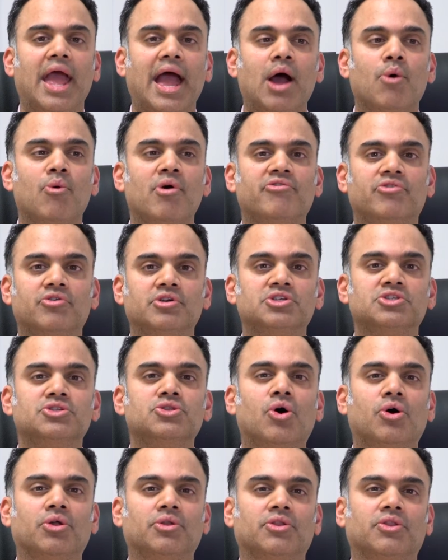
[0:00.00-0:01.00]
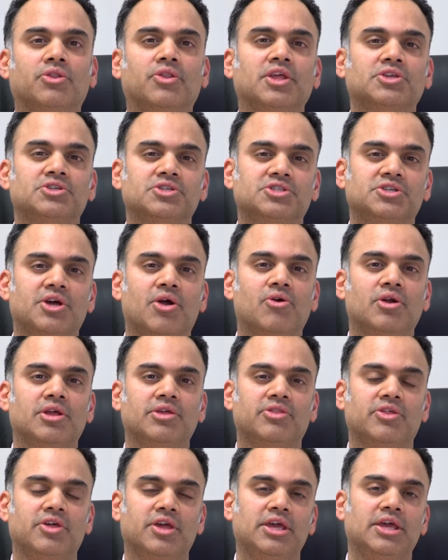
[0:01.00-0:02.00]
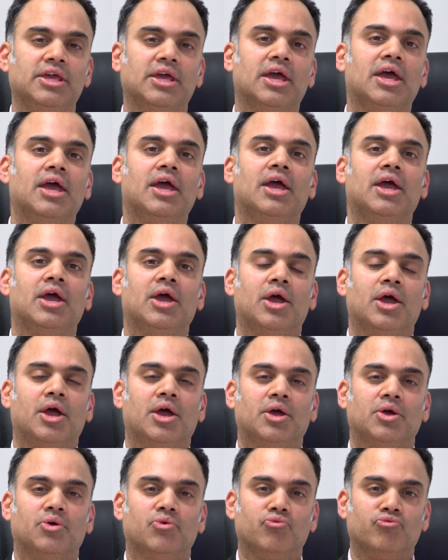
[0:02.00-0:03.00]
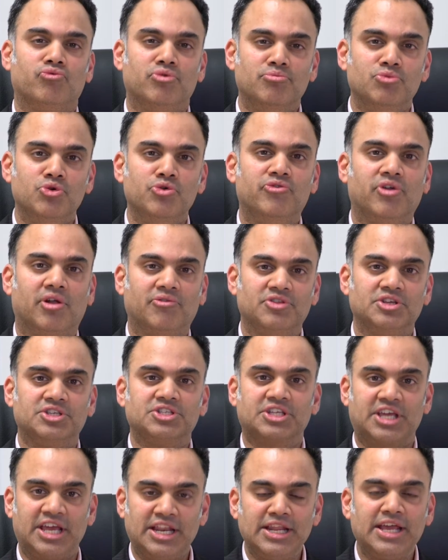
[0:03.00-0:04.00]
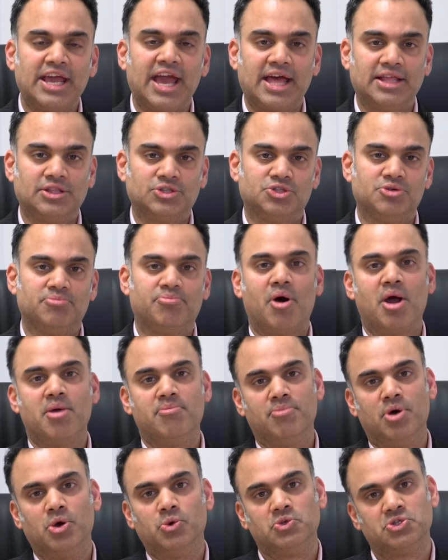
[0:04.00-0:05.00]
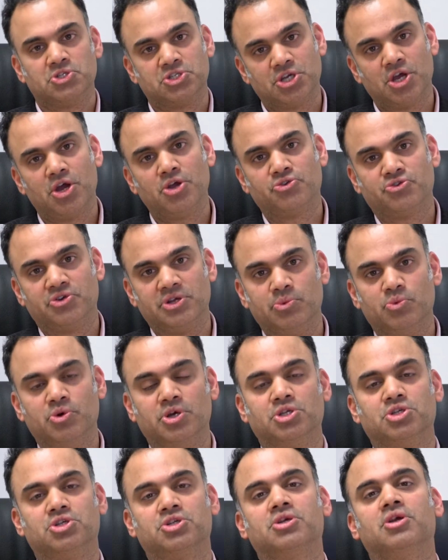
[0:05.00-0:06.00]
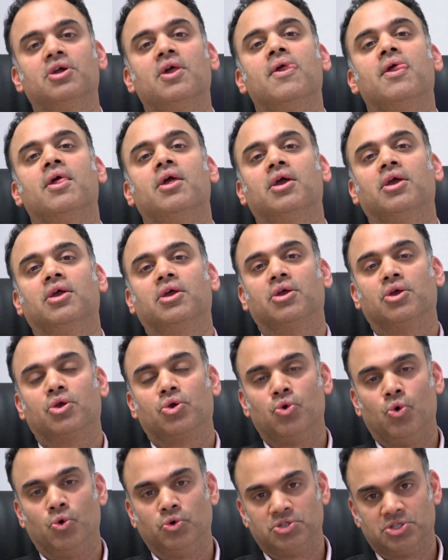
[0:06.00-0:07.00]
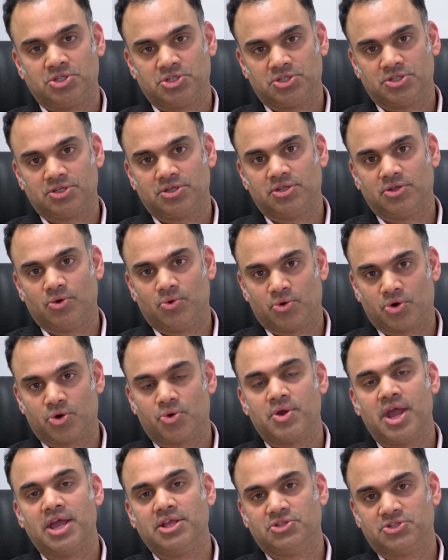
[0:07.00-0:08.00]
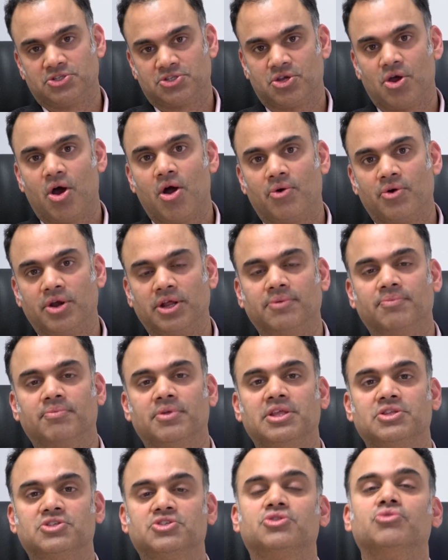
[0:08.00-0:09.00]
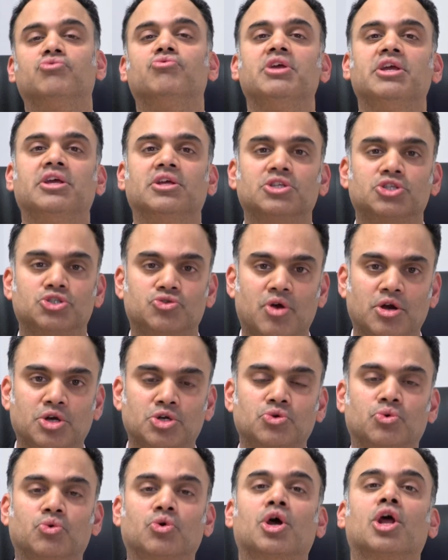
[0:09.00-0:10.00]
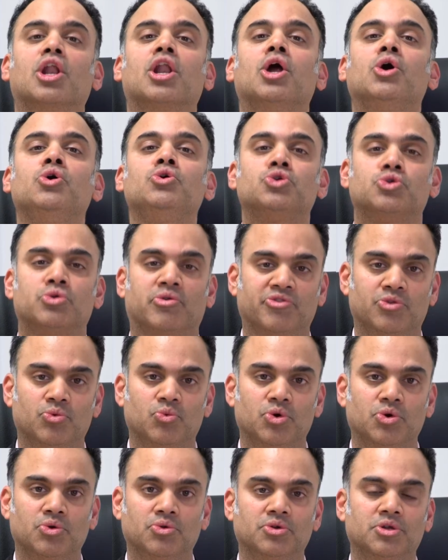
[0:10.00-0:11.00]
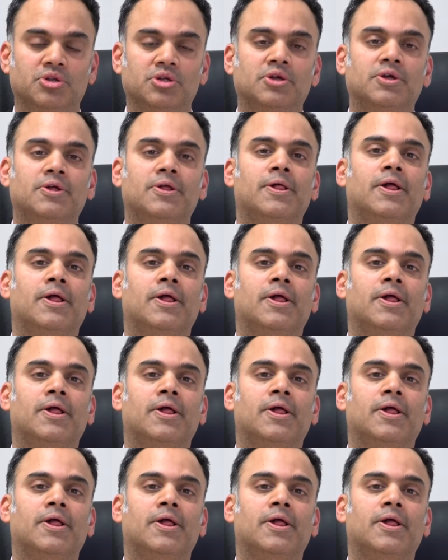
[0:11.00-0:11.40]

However, it's not necessarily the removal of the skin cancer by Mohs surgery, which causes or creates scarring. It's the reconstruction or closure of the wound